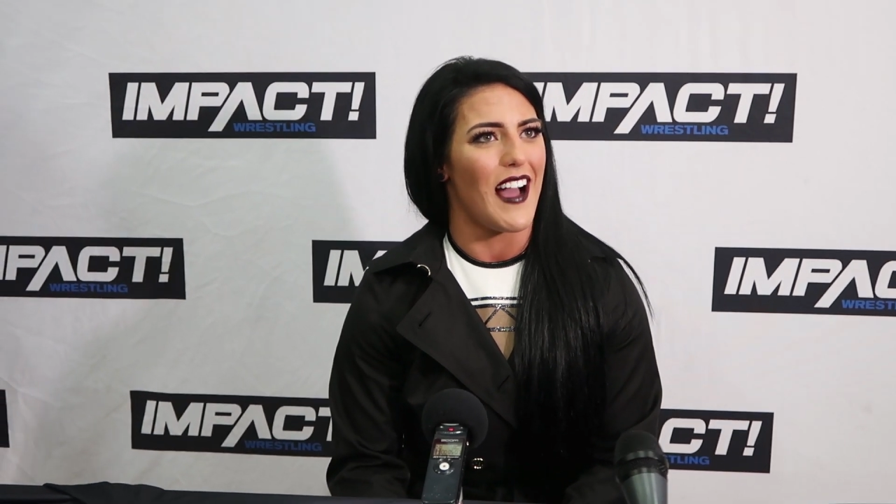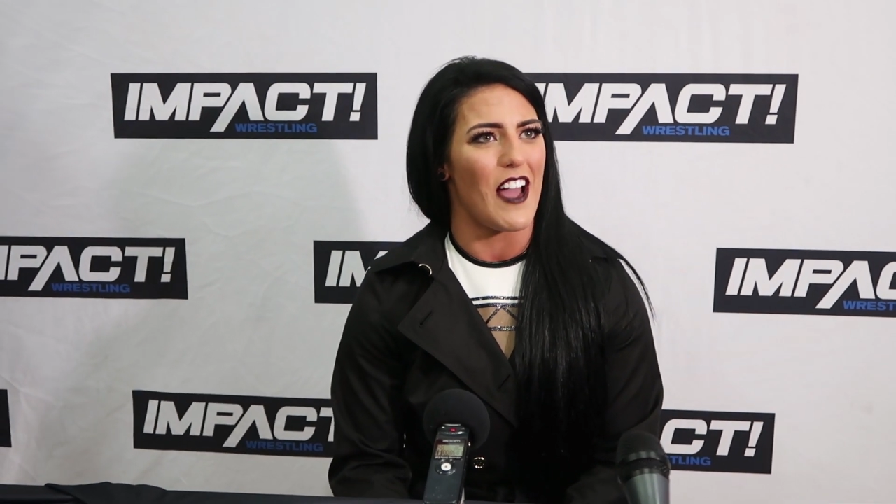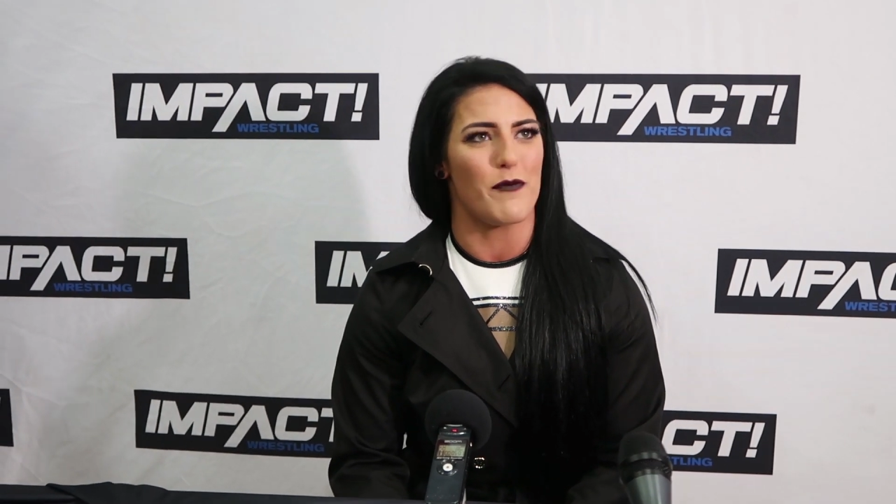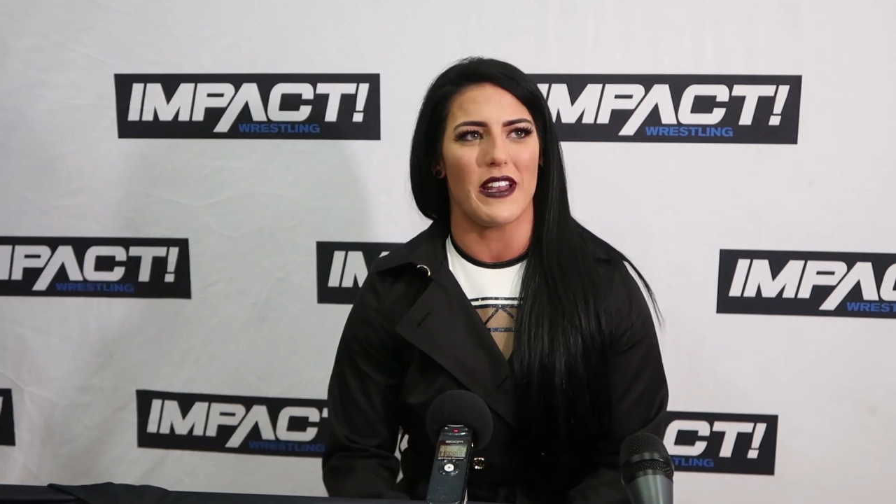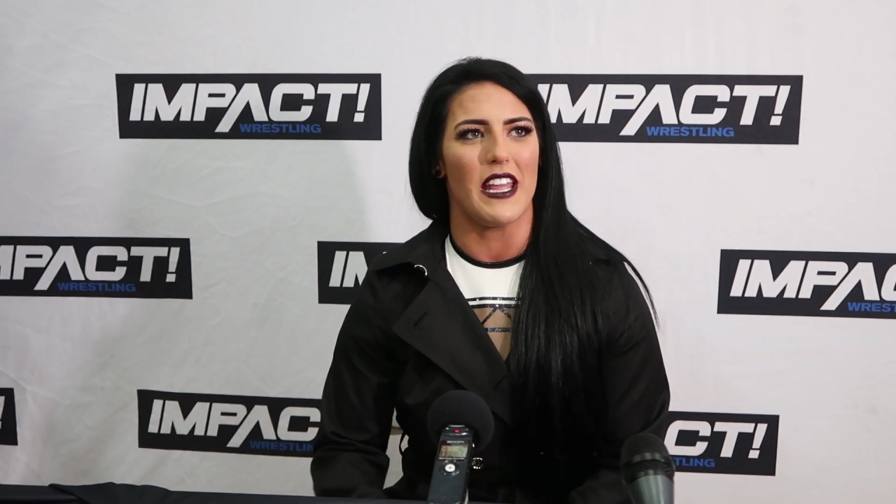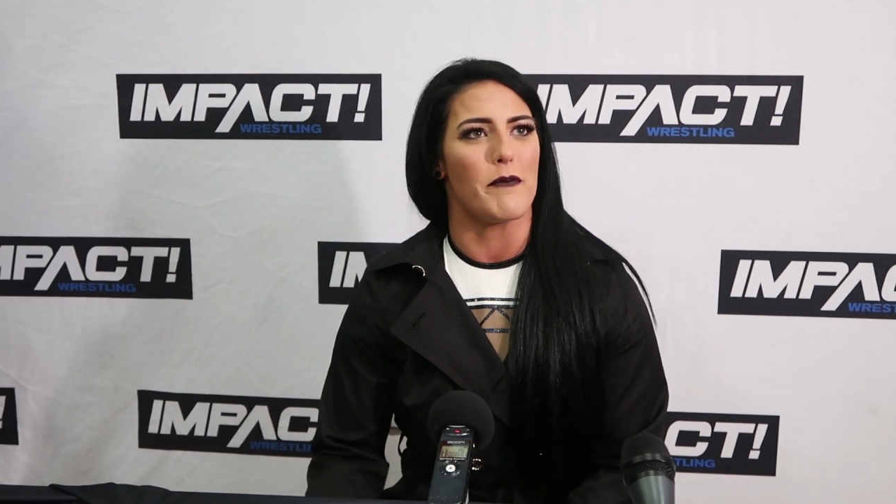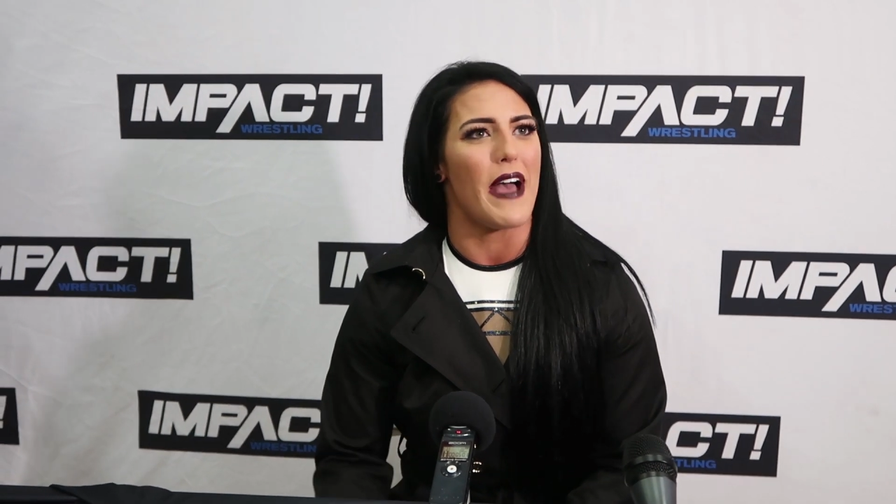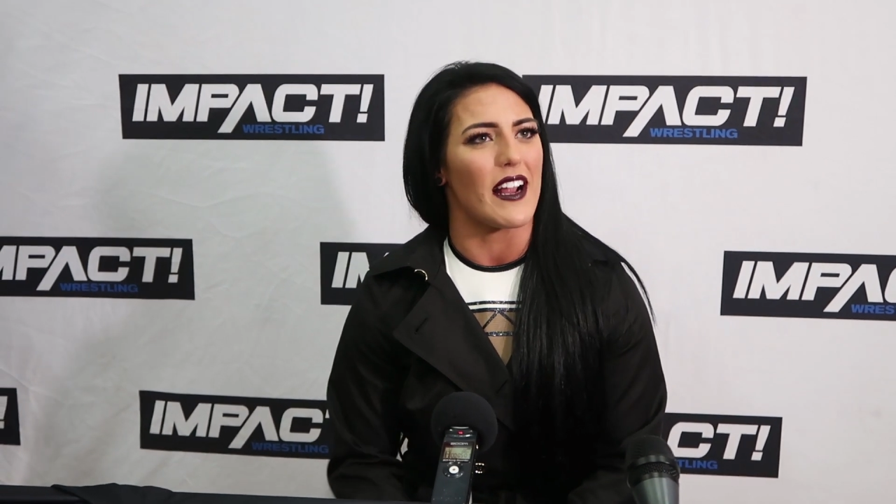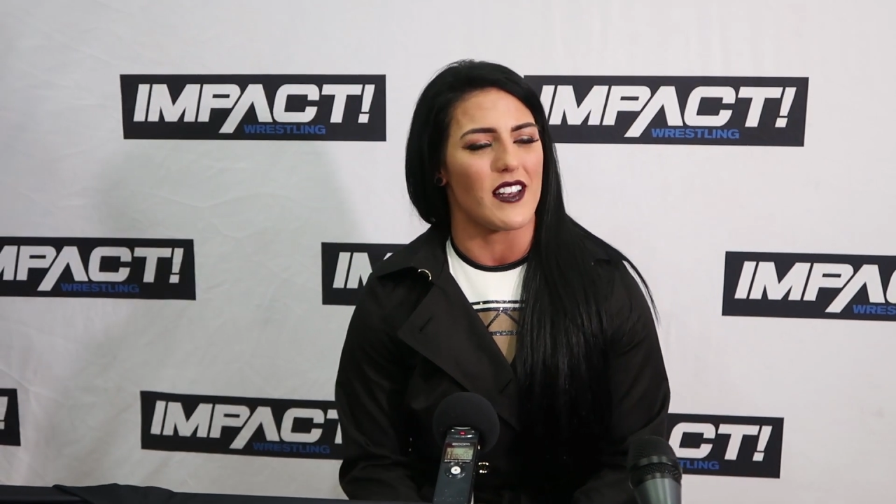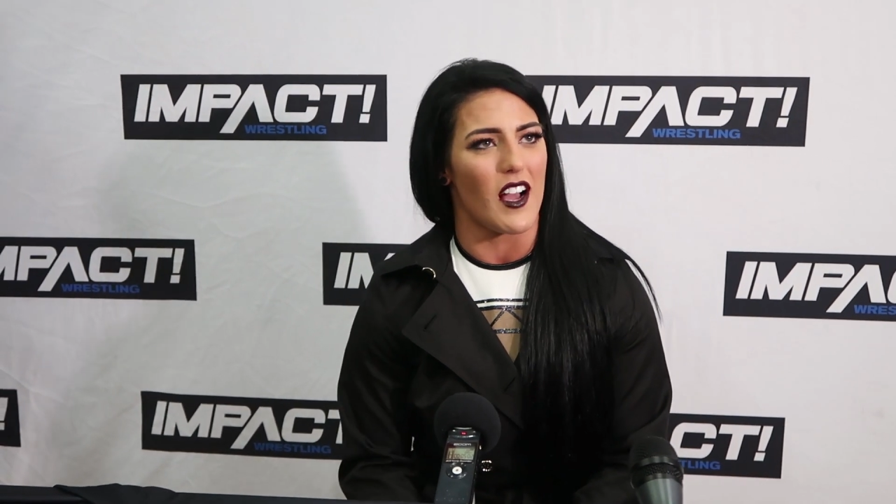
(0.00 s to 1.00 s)
I've been
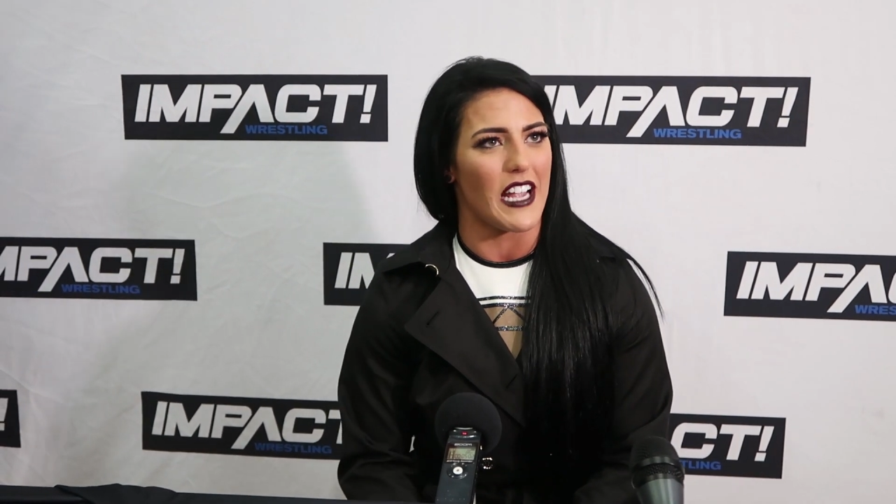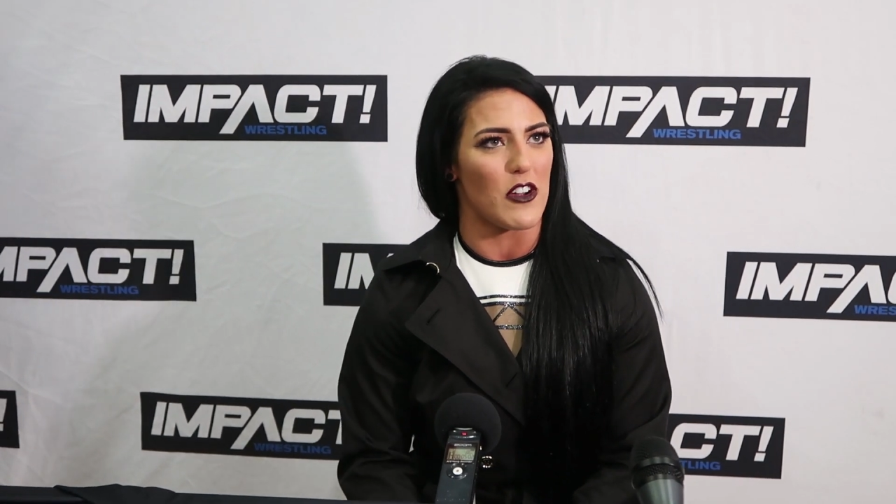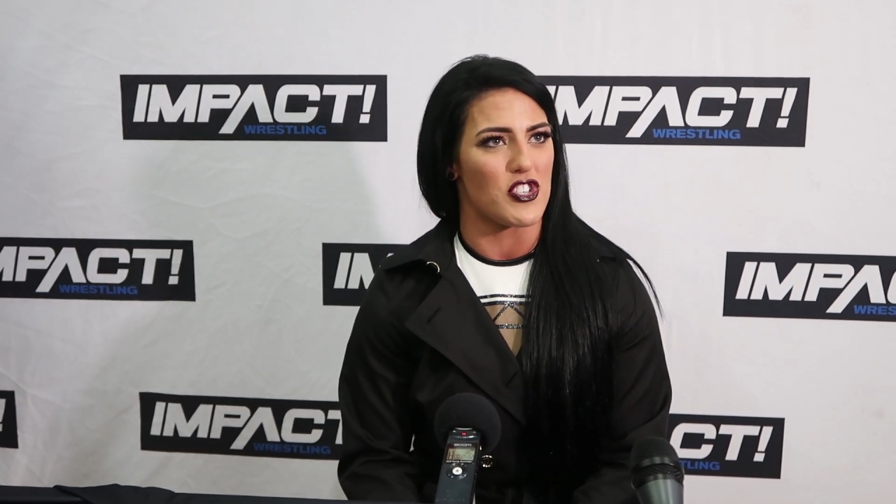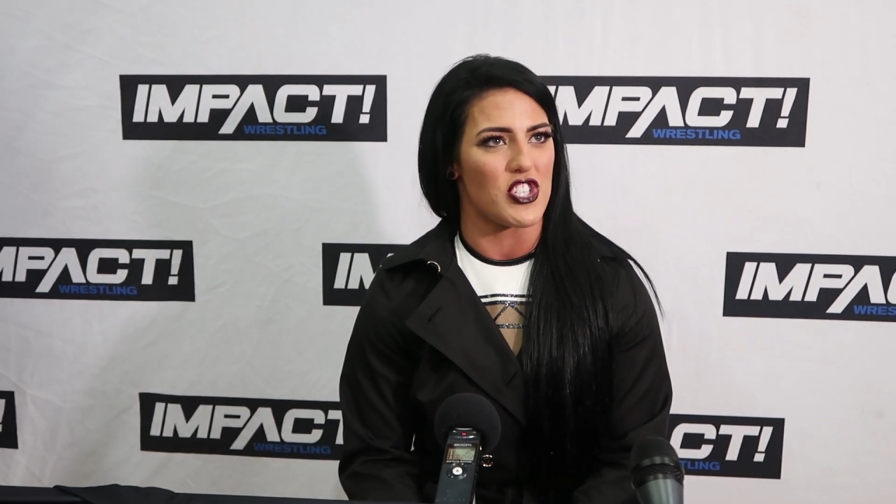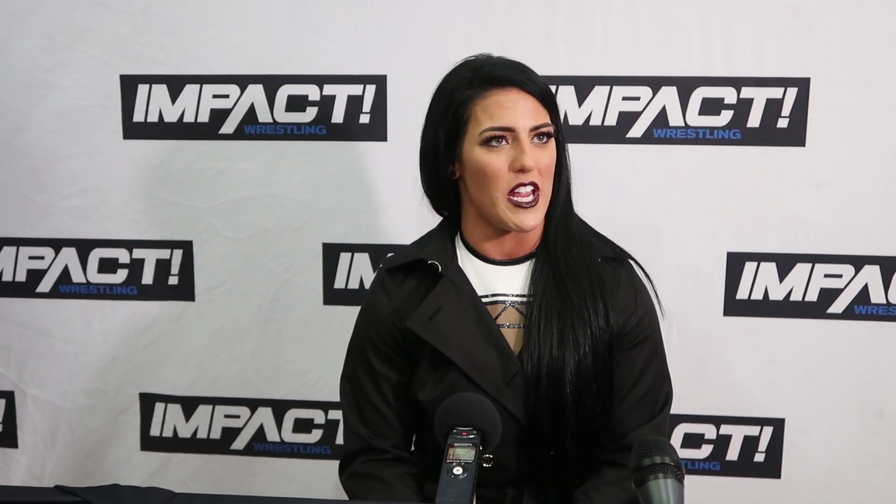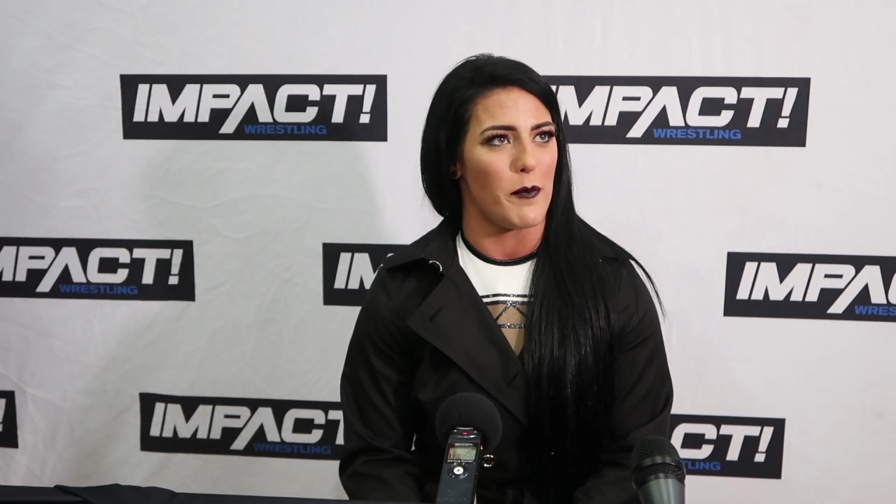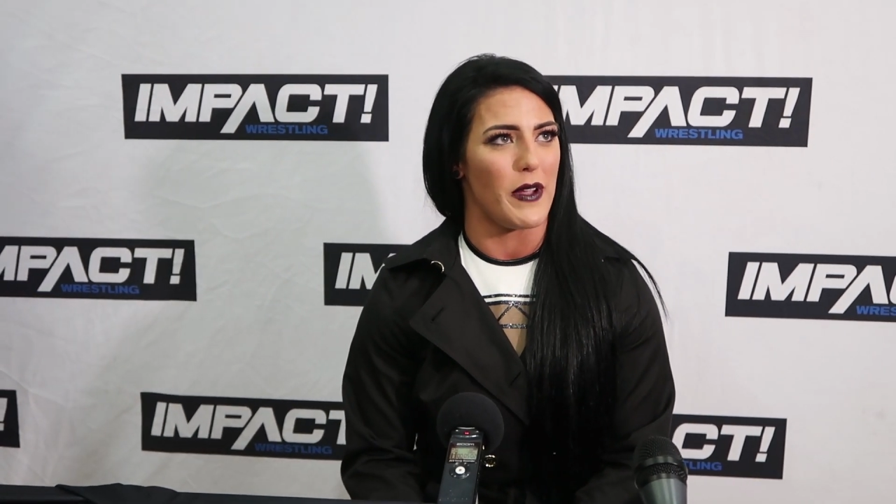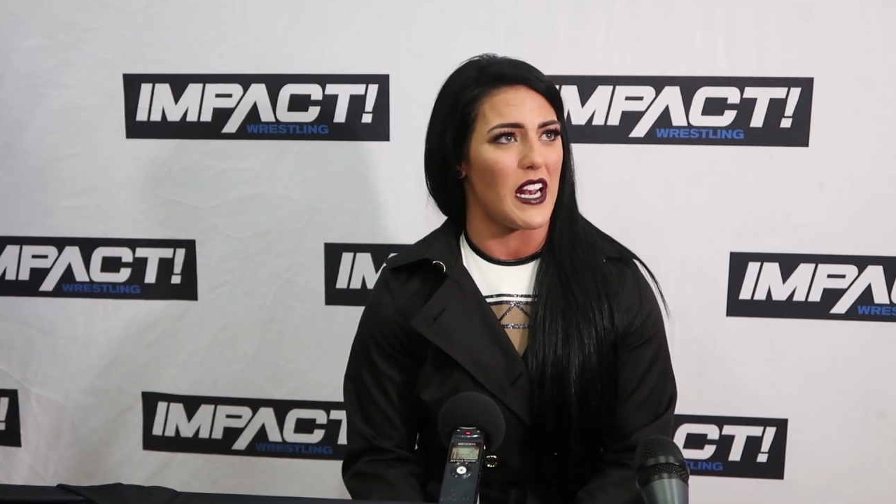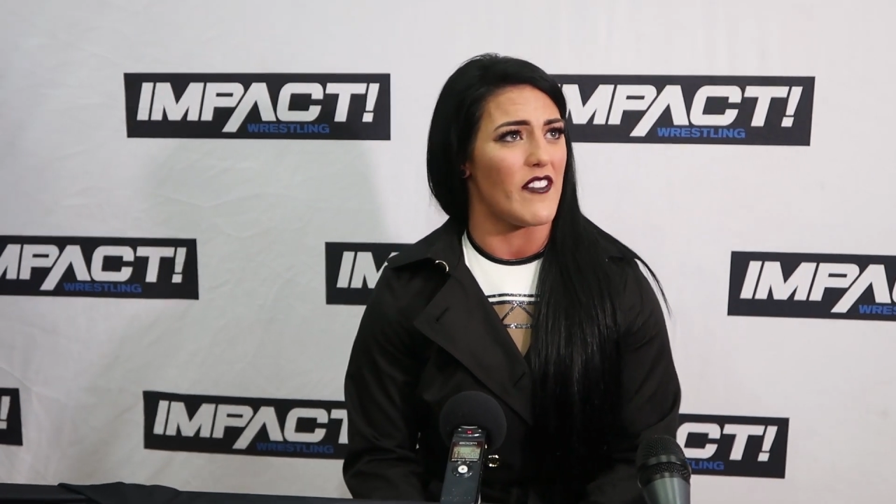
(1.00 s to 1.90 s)
Impact Knockouts champion.